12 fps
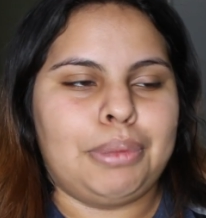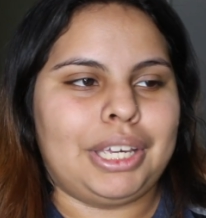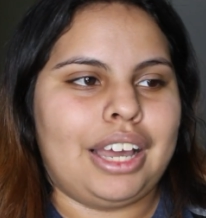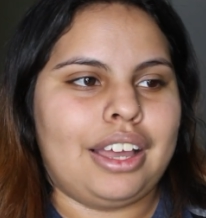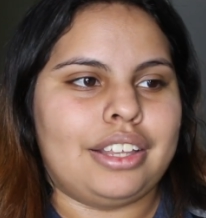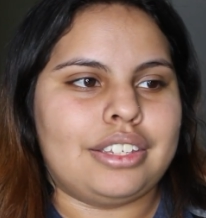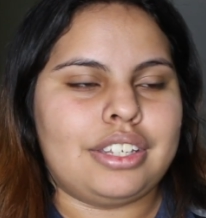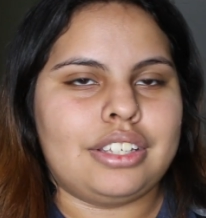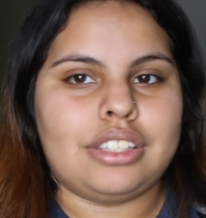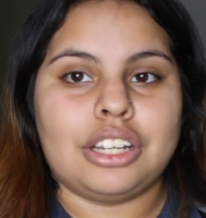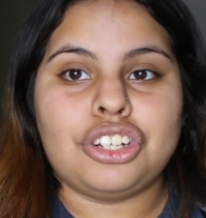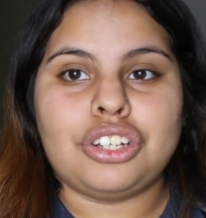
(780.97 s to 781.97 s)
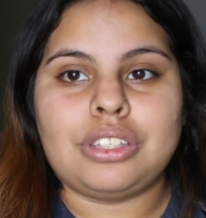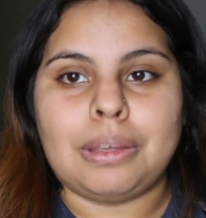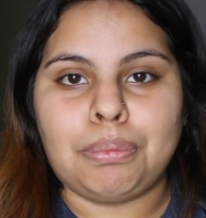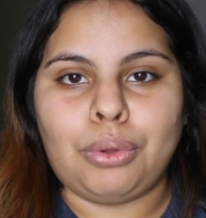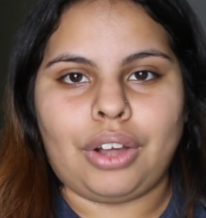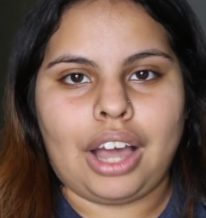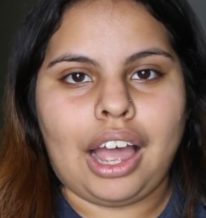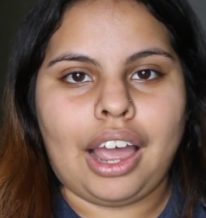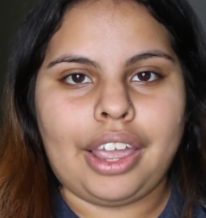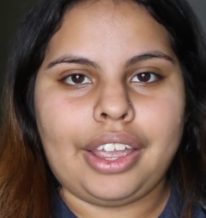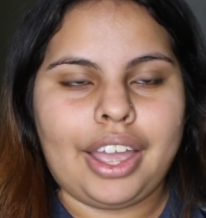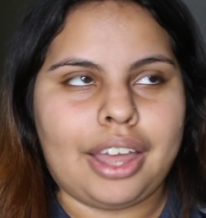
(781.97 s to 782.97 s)
because he's such a simple
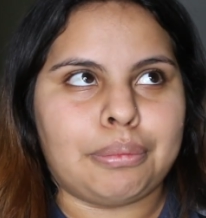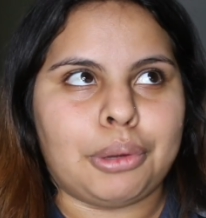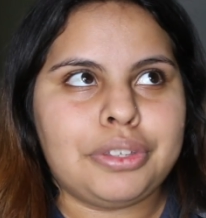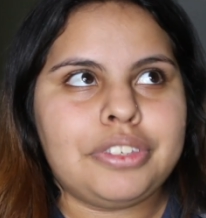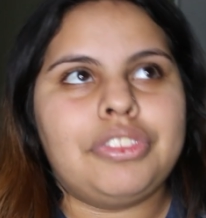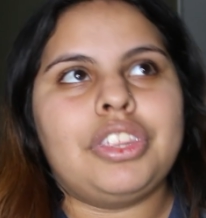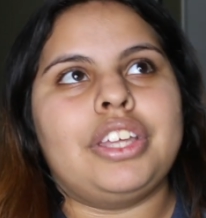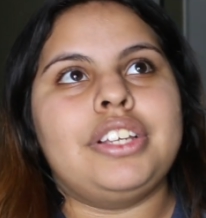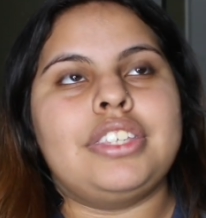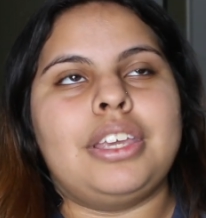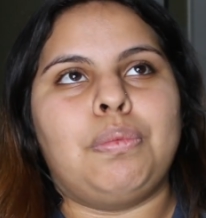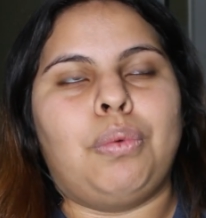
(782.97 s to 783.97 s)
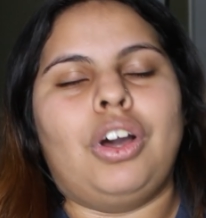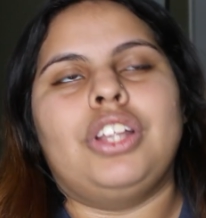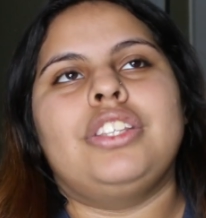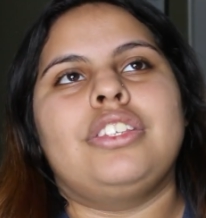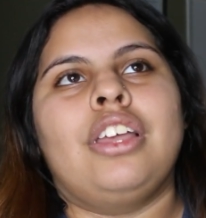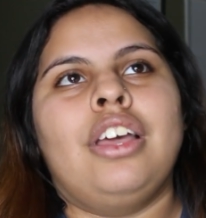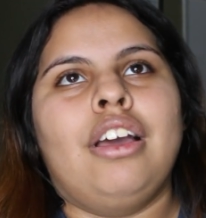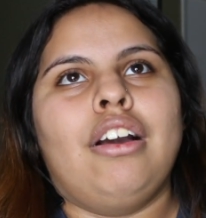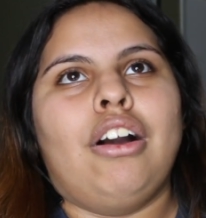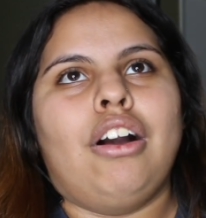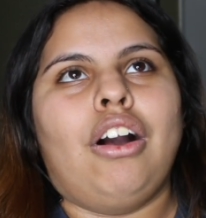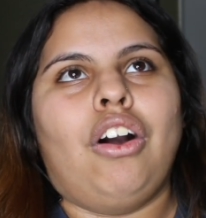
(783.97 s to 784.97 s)
guy and most of the things he wants
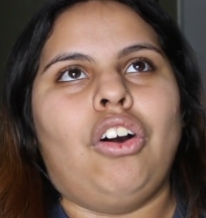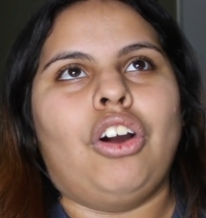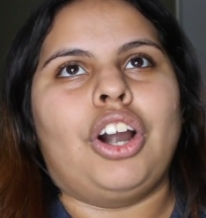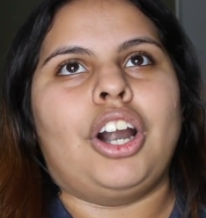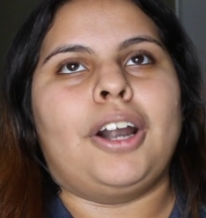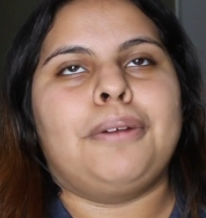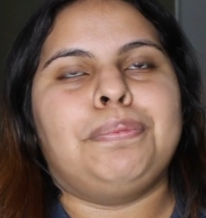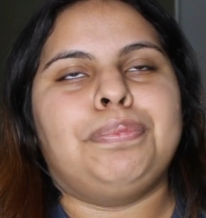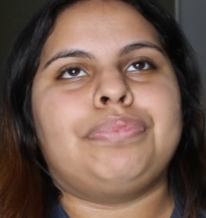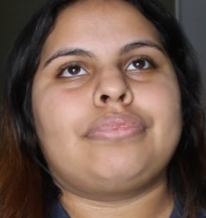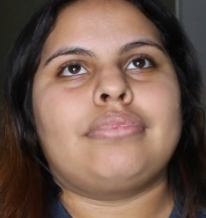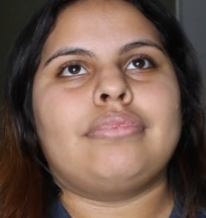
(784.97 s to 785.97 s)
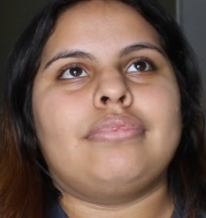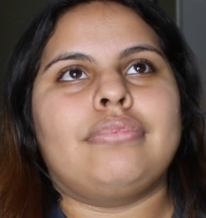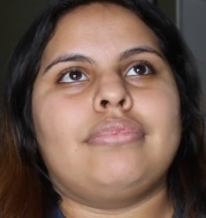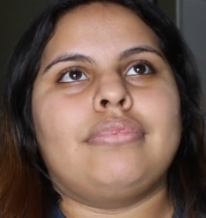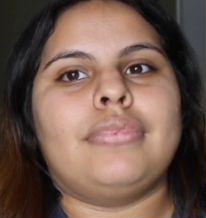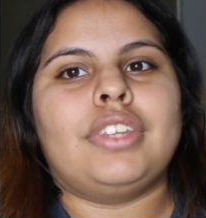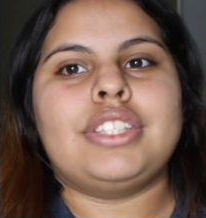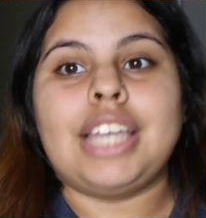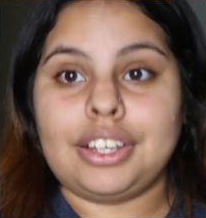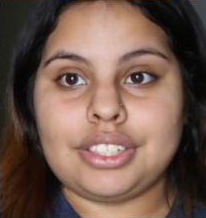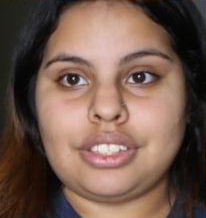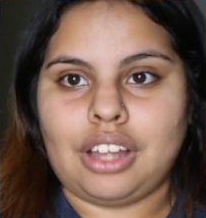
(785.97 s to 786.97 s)
are
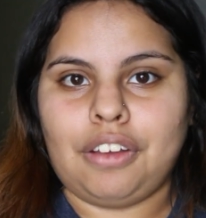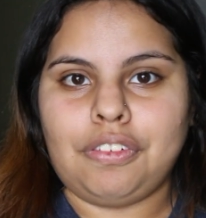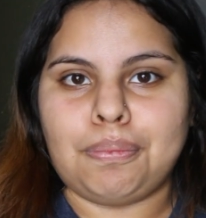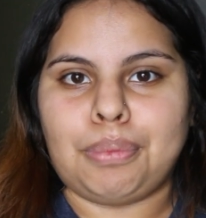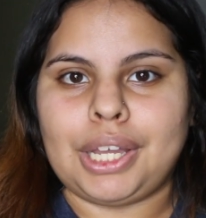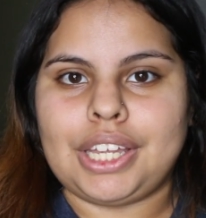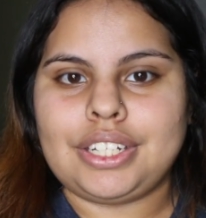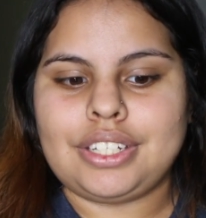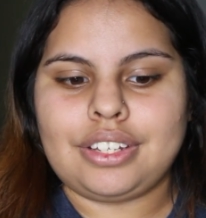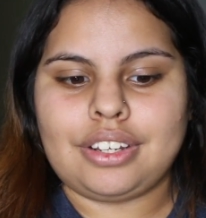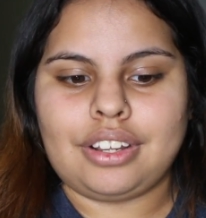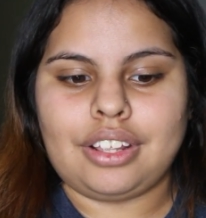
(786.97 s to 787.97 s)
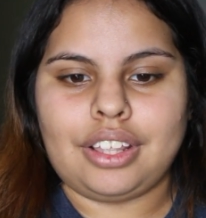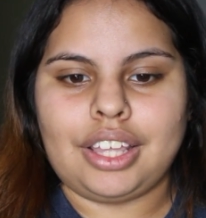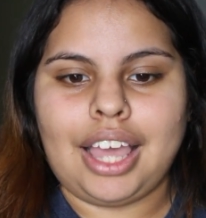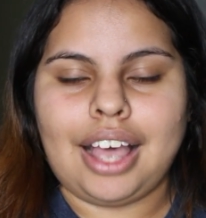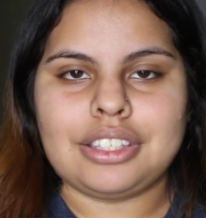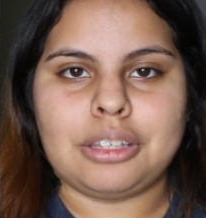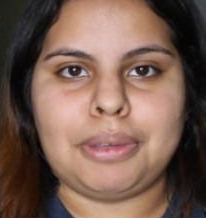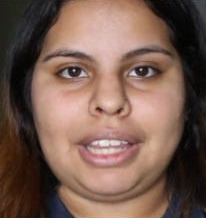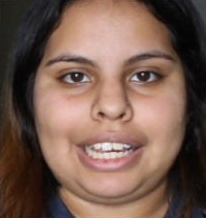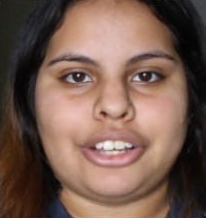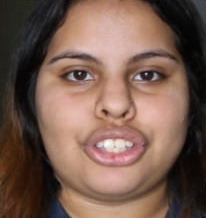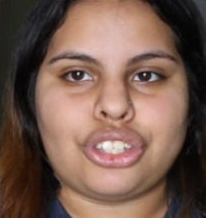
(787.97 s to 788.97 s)
tech stuff, but it has to
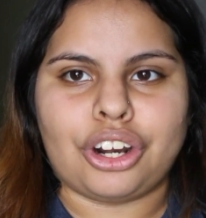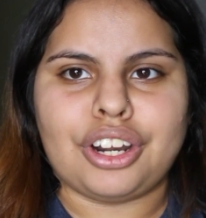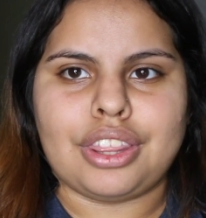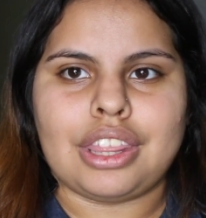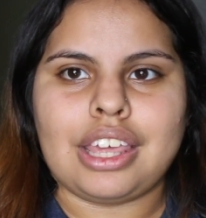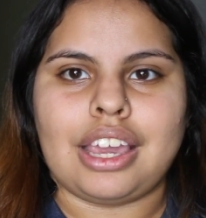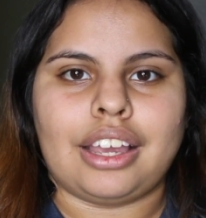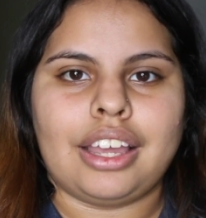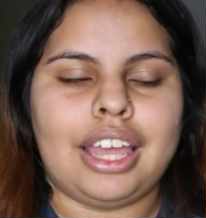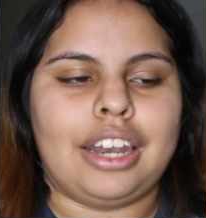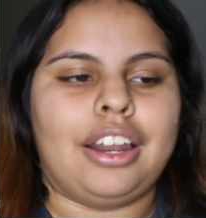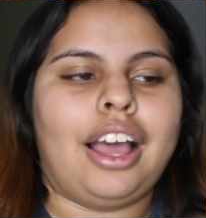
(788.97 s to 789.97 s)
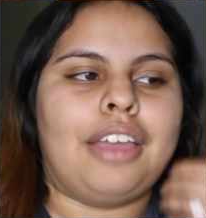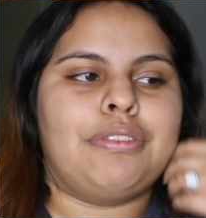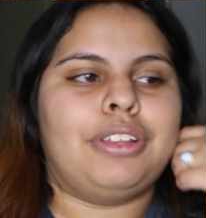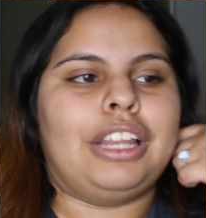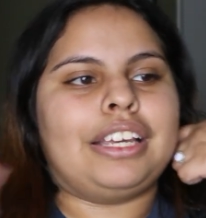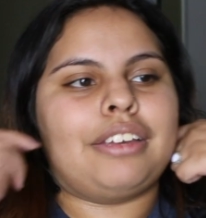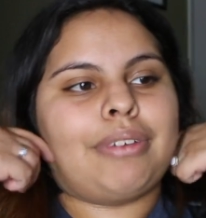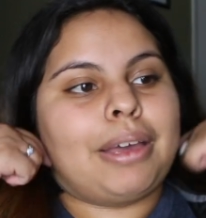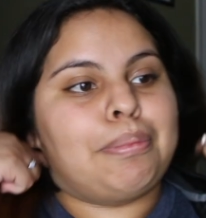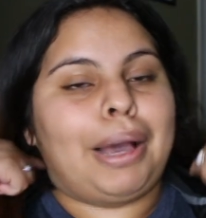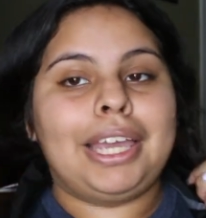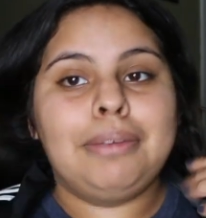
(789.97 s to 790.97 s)
be like a certain thing. And I feel like if
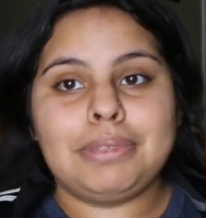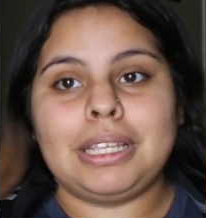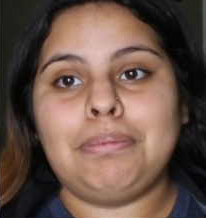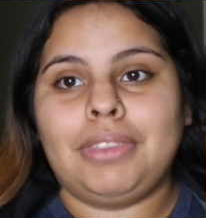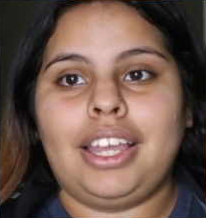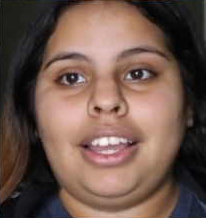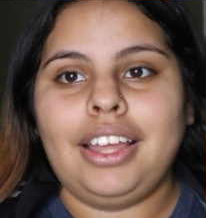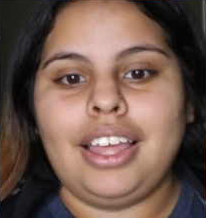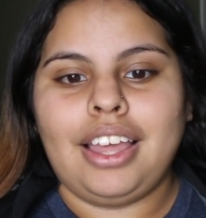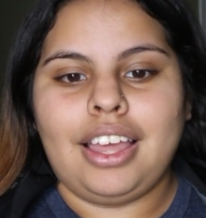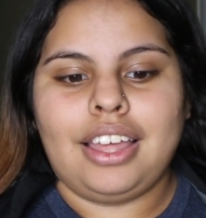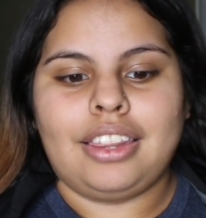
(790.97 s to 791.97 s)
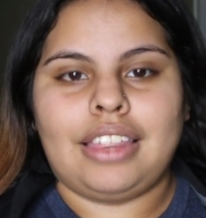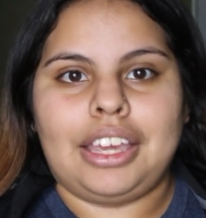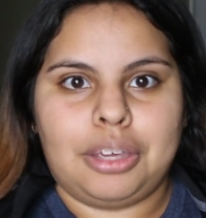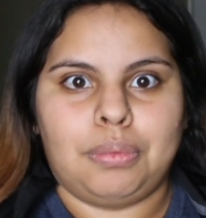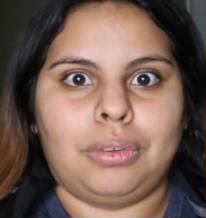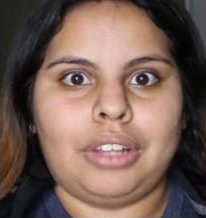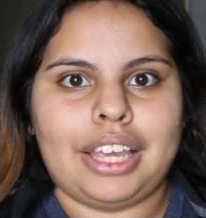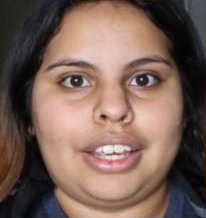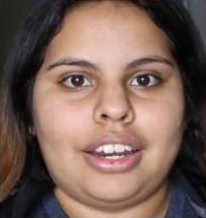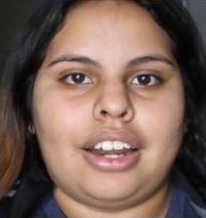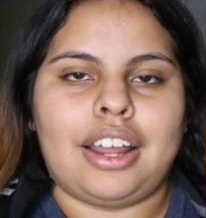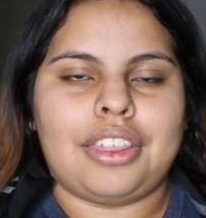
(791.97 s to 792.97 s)
I buy him something, that he won't
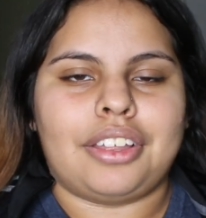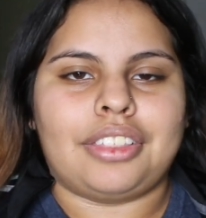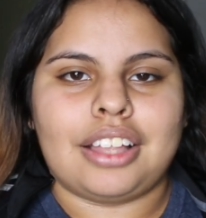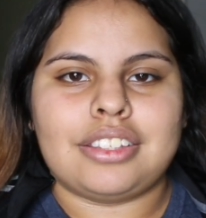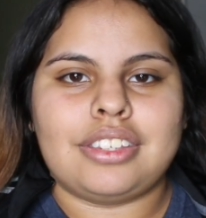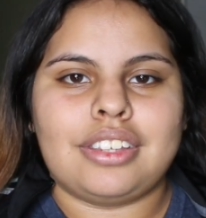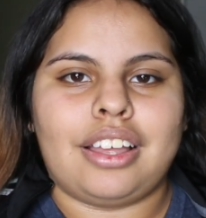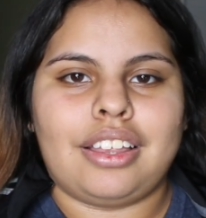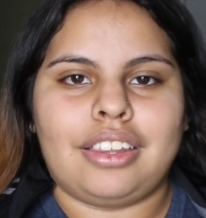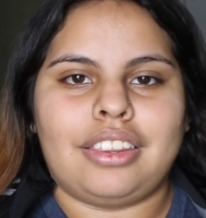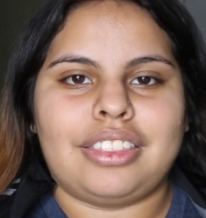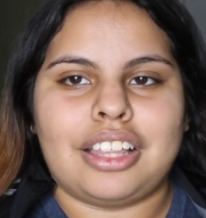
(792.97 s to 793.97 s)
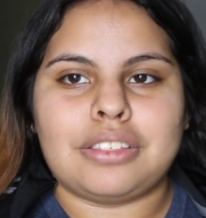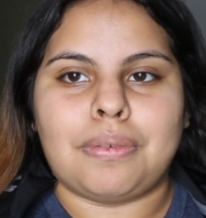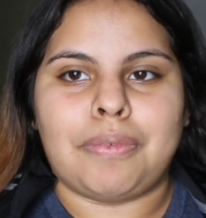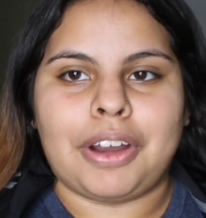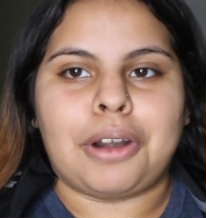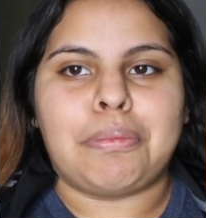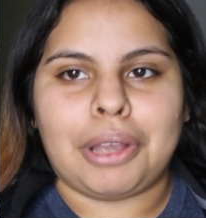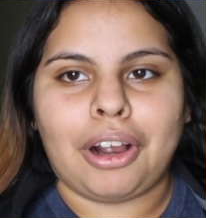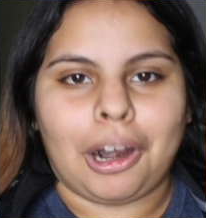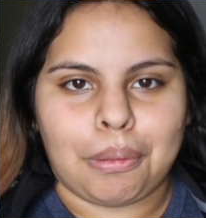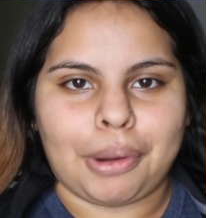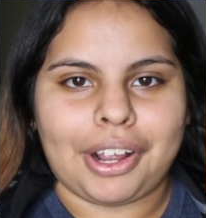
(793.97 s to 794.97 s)
like it. And I think that's a very
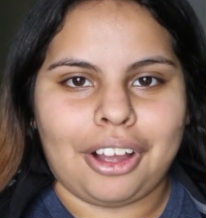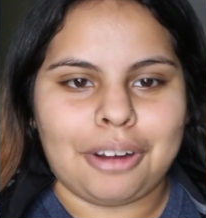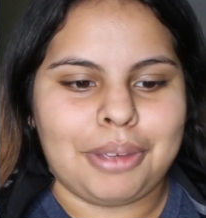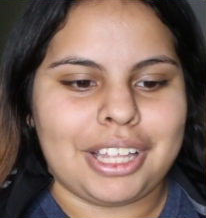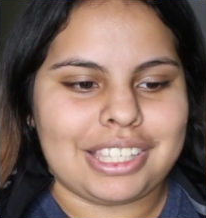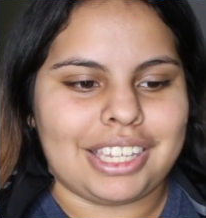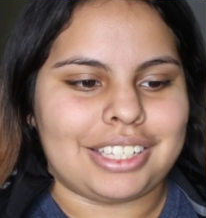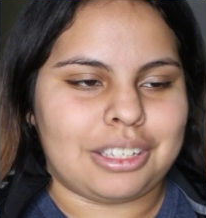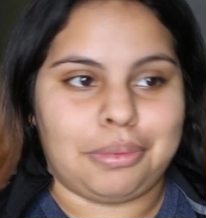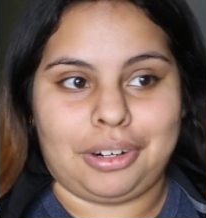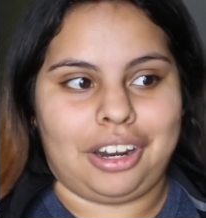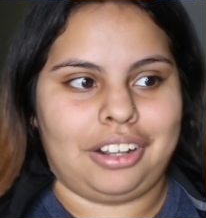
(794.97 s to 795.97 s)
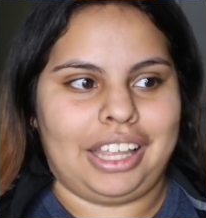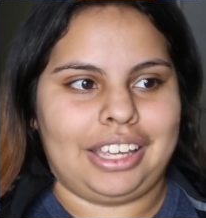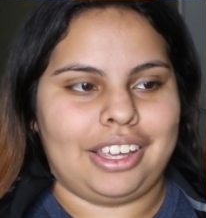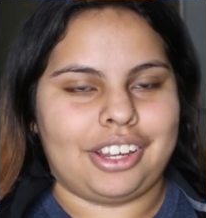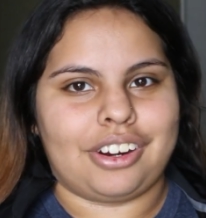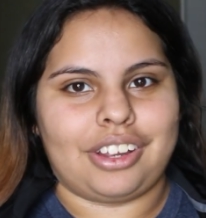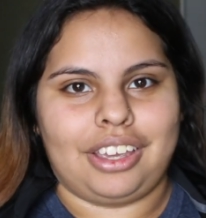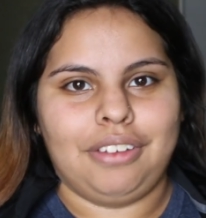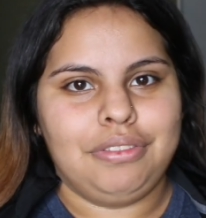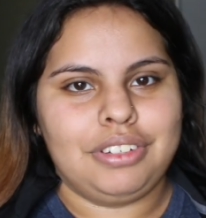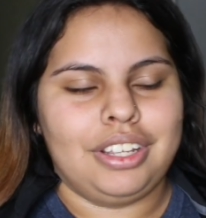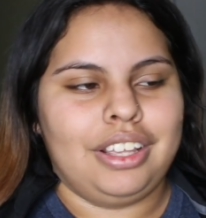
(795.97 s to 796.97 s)
big heartbreak on me. It's like someone not liking your
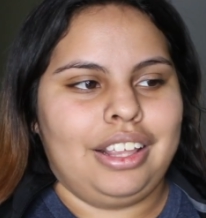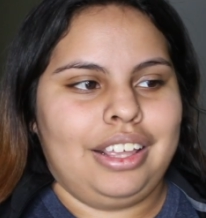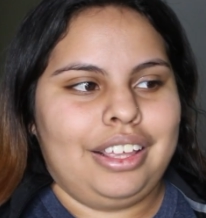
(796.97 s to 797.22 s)
gift.